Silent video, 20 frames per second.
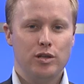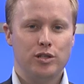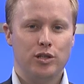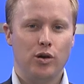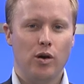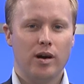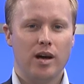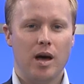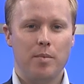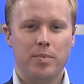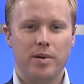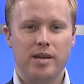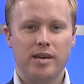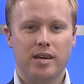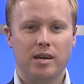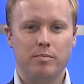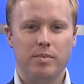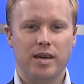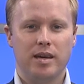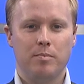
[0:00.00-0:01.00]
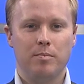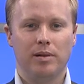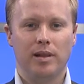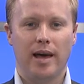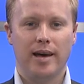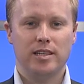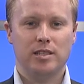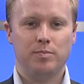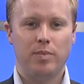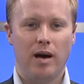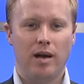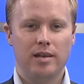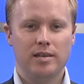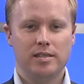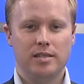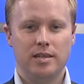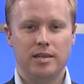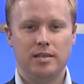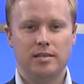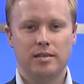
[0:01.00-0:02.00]
so your company can meet compliance
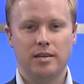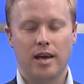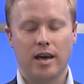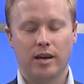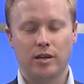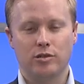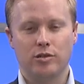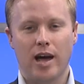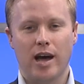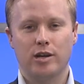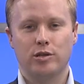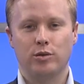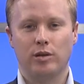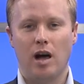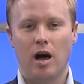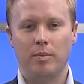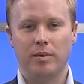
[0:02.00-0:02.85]
policies and contractual